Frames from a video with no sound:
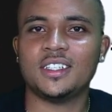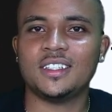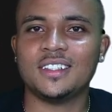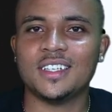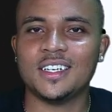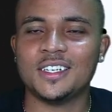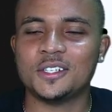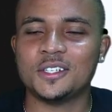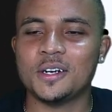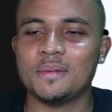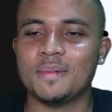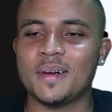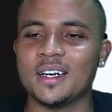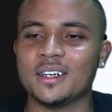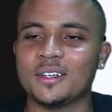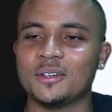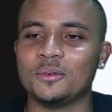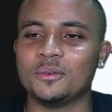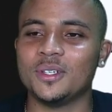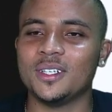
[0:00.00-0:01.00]
central
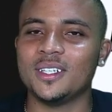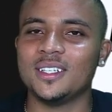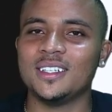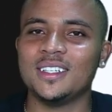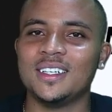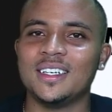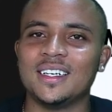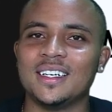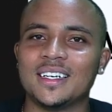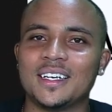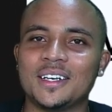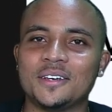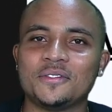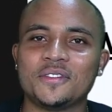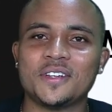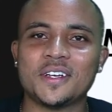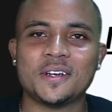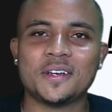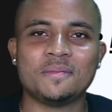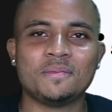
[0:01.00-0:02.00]
bank will
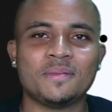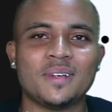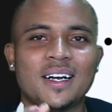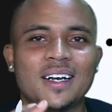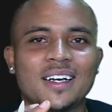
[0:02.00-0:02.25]
give them